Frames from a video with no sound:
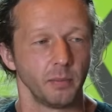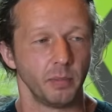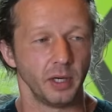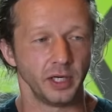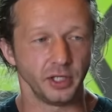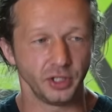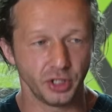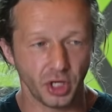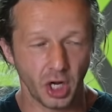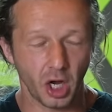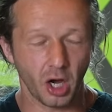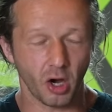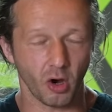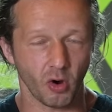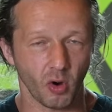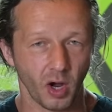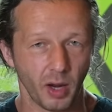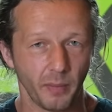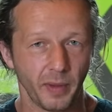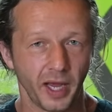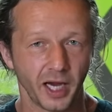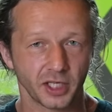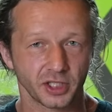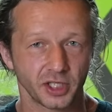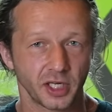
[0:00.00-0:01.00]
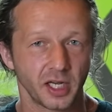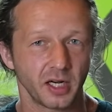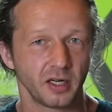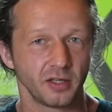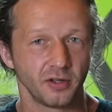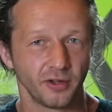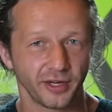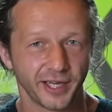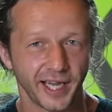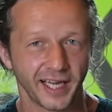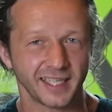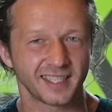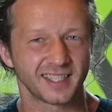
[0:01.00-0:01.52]
but no, I'm actually gonna
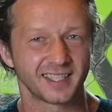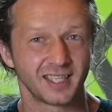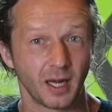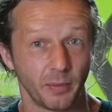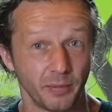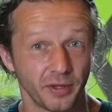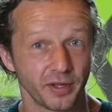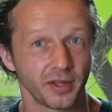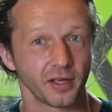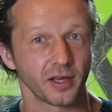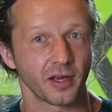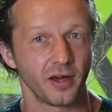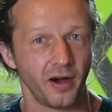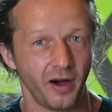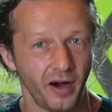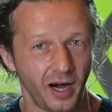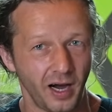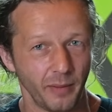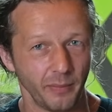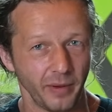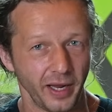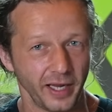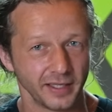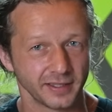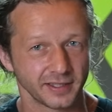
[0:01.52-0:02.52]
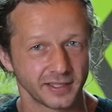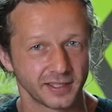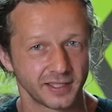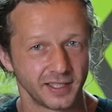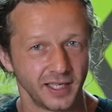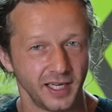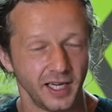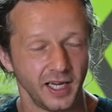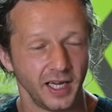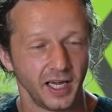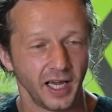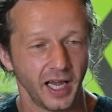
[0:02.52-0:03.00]
look at some of the comments,